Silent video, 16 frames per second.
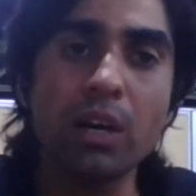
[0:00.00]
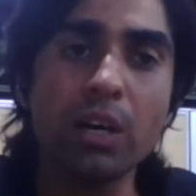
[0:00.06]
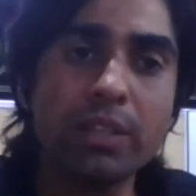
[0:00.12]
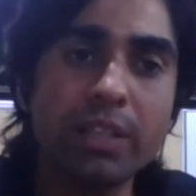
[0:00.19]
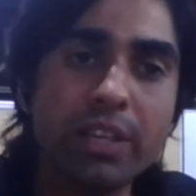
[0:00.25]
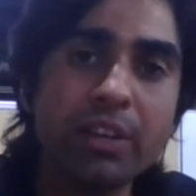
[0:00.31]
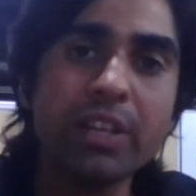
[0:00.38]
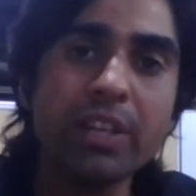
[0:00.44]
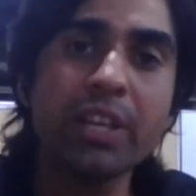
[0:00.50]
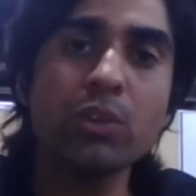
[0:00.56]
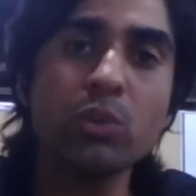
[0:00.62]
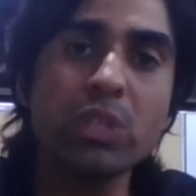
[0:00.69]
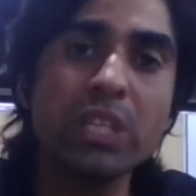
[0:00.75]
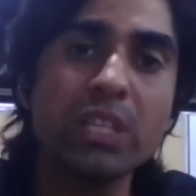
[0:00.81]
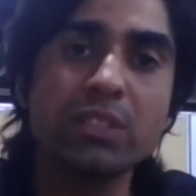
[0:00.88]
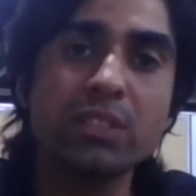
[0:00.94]
adhering
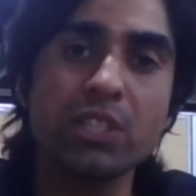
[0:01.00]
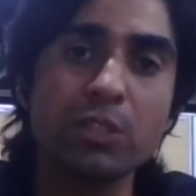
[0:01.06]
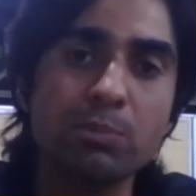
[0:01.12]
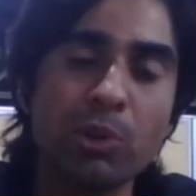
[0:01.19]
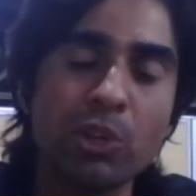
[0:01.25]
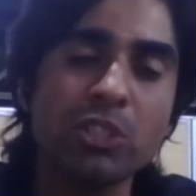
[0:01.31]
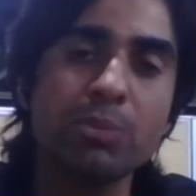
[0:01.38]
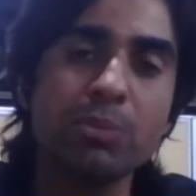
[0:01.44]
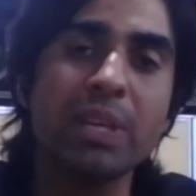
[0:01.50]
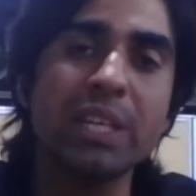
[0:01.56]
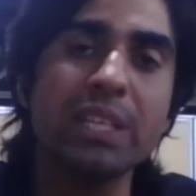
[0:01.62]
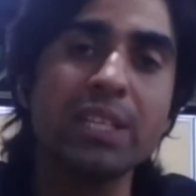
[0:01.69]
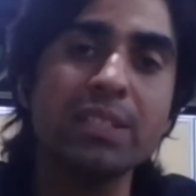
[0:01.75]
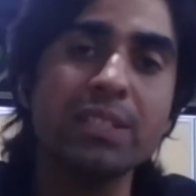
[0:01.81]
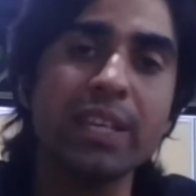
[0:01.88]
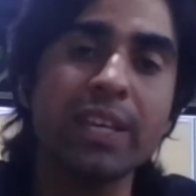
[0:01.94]
to these
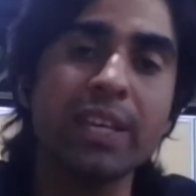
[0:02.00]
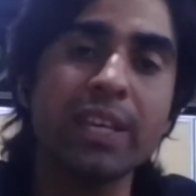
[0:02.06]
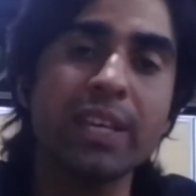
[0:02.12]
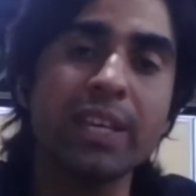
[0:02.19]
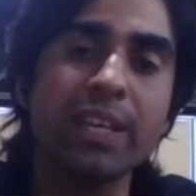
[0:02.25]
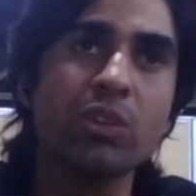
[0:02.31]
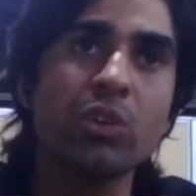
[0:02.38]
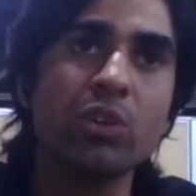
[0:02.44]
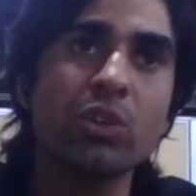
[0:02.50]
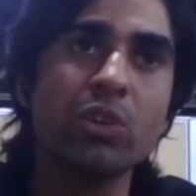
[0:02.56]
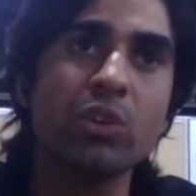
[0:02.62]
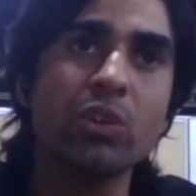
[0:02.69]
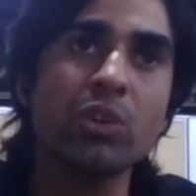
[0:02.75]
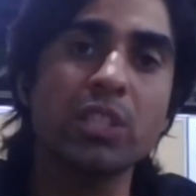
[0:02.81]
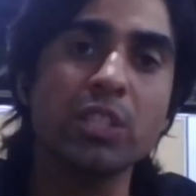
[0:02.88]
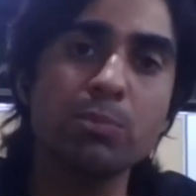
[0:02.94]
responsibilities, saying that, you know,
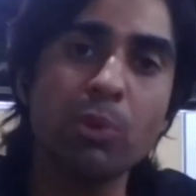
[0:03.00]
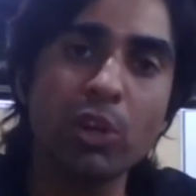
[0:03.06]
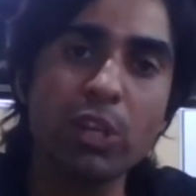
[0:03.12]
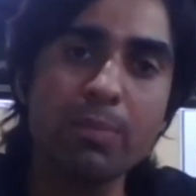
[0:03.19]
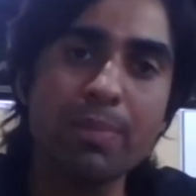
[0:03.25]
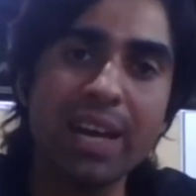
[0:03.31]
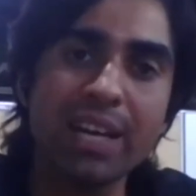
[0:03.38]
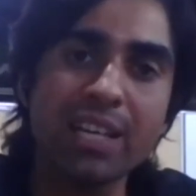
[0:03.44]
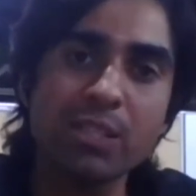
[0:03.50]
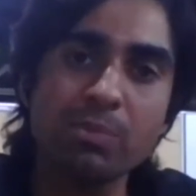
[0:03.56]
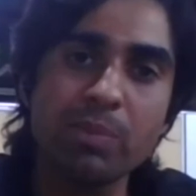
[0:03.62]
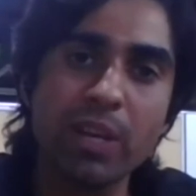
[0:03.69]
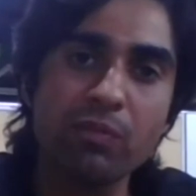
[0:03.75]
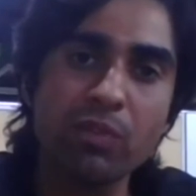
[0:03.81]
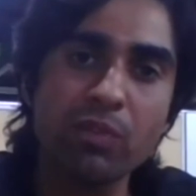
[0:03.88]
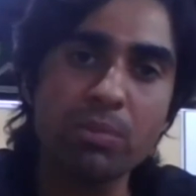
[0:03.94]
this poly bag is
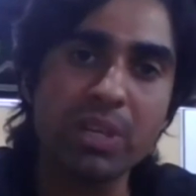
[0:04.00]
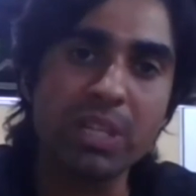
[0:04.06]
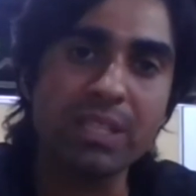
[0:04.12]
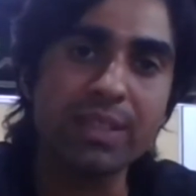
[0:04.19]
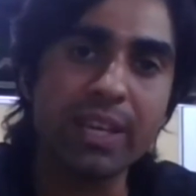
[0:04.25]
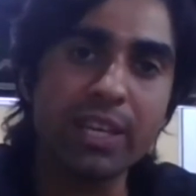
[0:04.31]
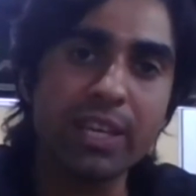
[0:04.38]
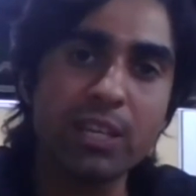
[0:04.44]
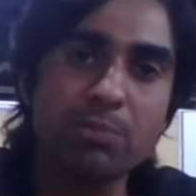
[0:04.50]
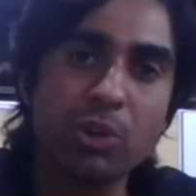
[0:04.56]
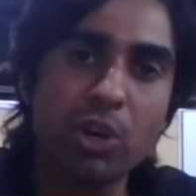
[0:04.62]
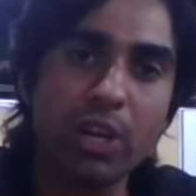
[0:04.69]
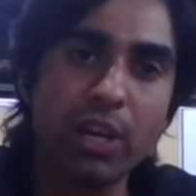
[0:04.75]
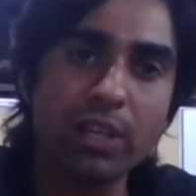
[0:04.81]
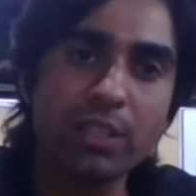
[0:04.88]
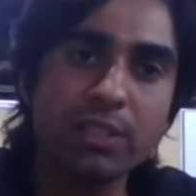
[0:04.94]
made from recycled
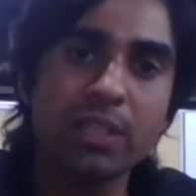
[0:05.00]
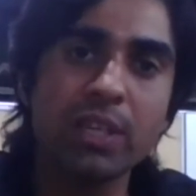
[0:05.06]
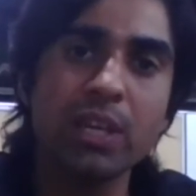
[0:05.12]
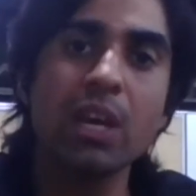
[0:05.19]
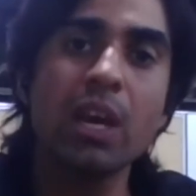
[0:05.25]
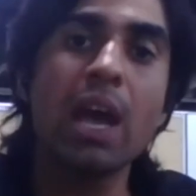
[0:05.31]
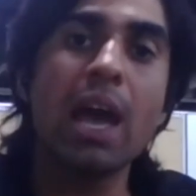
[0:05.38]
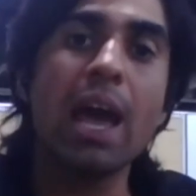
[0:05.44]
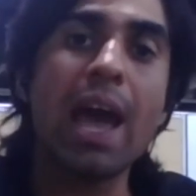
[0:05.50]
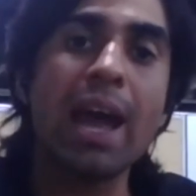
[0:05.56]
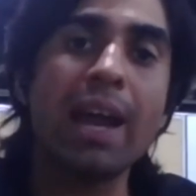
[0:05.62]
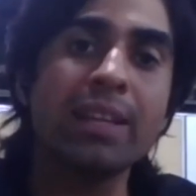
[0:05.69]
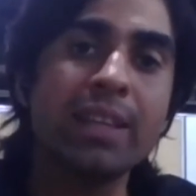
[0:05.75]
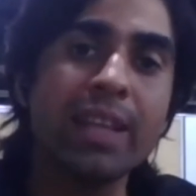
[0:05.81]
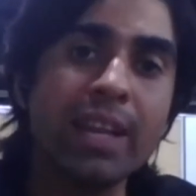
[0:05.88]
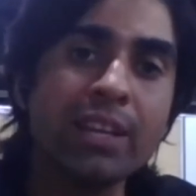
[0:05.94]
product.
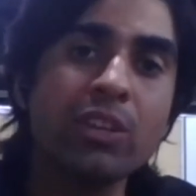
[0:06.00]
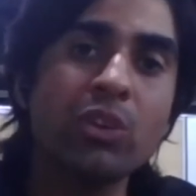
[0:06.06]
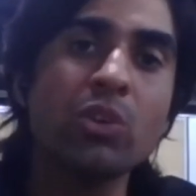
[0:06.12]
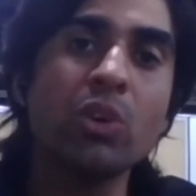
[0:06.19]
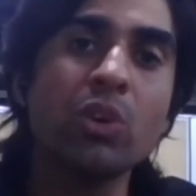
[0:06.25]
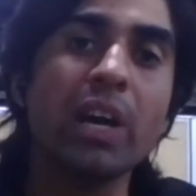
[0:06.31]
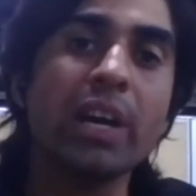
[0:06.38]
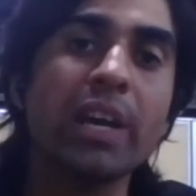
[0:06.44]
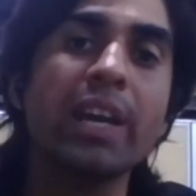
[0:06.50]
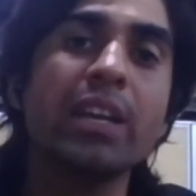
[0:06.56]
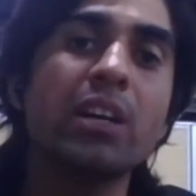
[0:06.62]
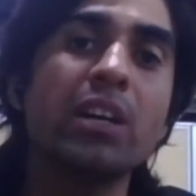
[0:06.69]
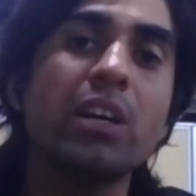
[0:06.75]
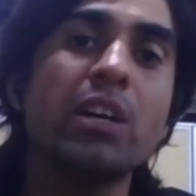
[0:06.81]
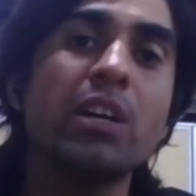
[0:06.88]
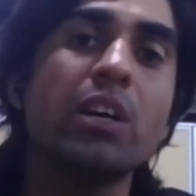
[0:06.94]
And then, you know,
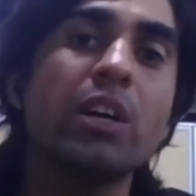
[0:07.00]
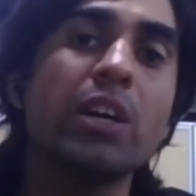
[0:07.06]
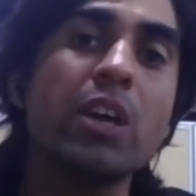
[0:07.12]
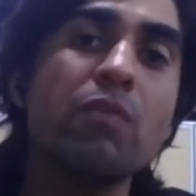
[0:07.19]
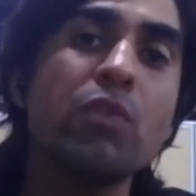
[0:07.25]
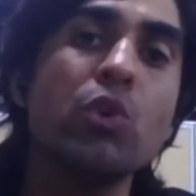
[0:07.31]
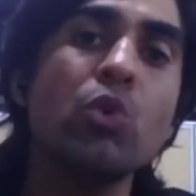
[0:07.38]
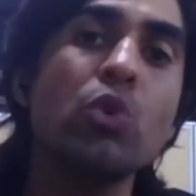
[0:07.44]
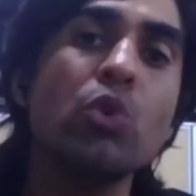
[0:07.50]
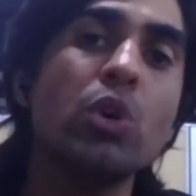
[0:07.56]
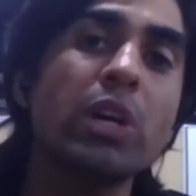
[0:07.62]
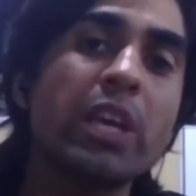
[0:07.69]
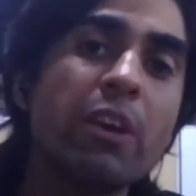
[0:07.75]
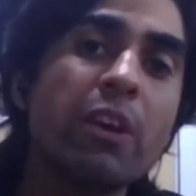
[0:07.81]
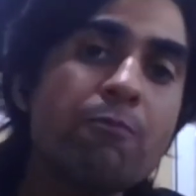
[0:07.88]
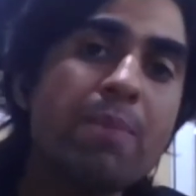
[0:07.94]
again, if you
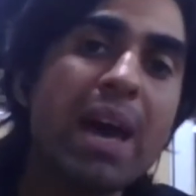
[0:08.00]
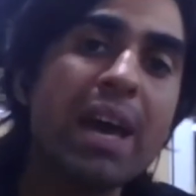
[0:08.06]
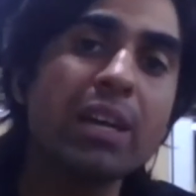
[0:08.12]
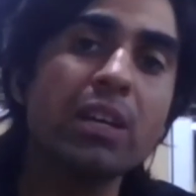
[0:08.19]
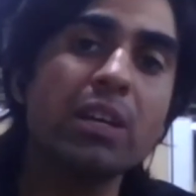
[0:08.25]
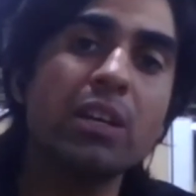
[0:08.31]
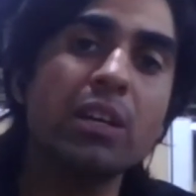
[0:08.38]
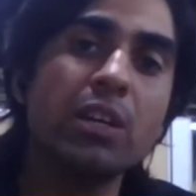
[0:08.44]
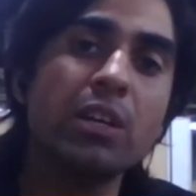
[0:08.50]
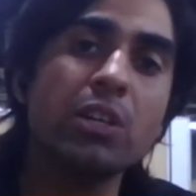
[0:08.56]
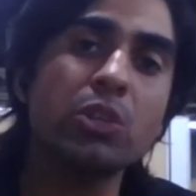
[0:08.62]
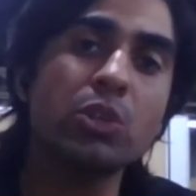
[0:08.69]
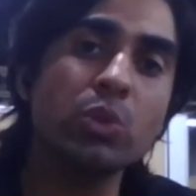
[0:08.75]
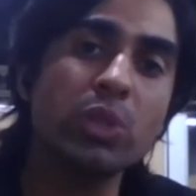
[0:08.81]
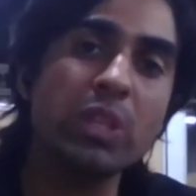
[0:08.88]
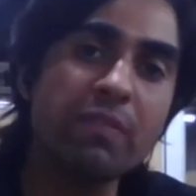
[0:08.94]
give back
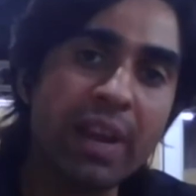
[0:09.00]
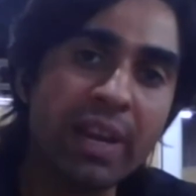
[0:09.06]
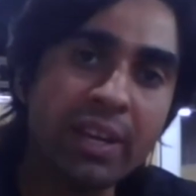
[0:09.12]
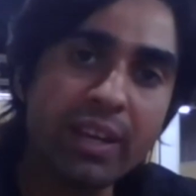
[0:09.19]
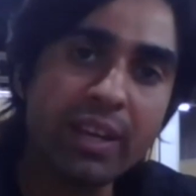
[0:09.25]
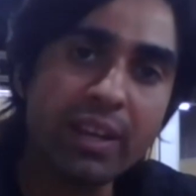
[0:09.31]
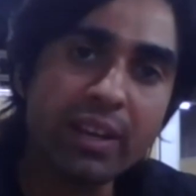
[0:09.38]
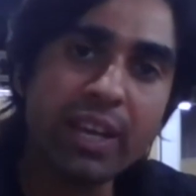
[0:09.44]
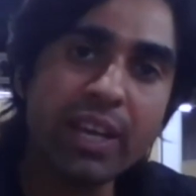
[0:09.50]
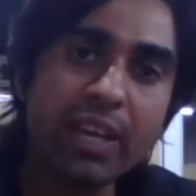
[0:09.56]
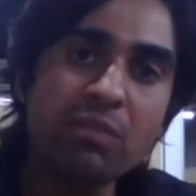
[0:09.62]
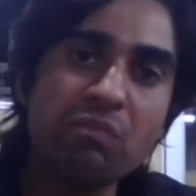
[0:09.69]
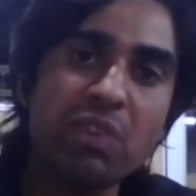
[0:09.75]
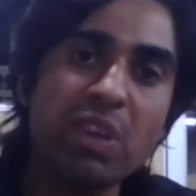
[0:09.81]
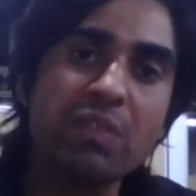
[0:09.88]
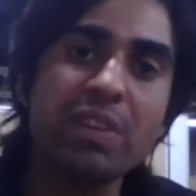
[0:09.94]
to the vendor again,
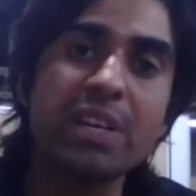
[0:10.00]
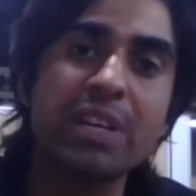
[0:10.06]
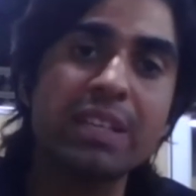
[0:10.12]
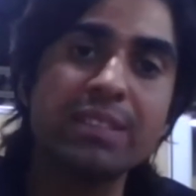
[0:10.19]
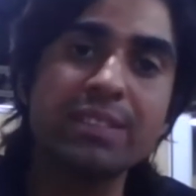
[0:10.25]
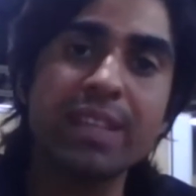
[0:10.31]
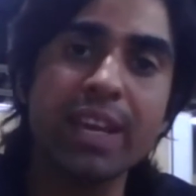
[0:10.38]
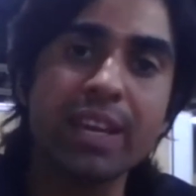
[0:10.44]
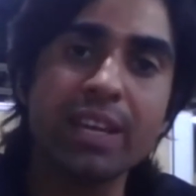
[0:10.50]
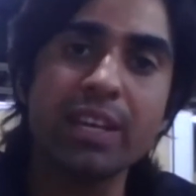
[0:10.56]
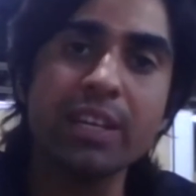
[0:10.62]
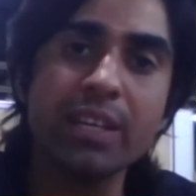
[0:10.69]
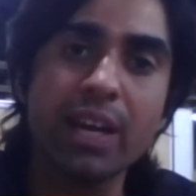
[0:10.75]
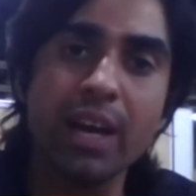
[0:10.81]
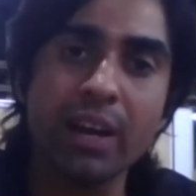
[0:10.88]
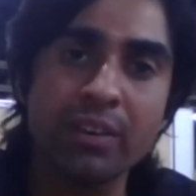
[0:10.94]
we will recycle
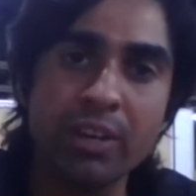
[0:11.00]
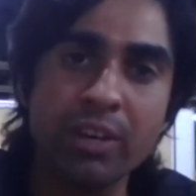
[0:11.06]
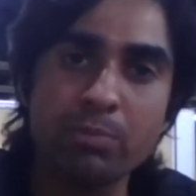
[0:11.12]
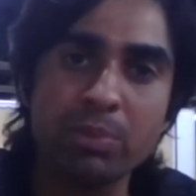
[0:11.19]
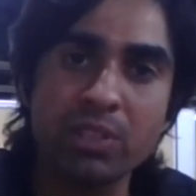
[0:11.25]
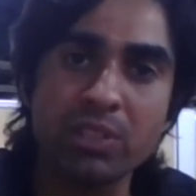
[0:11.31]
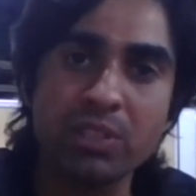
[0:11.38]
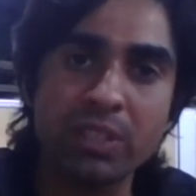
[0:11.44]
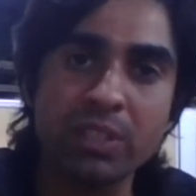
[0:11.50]
it 100%.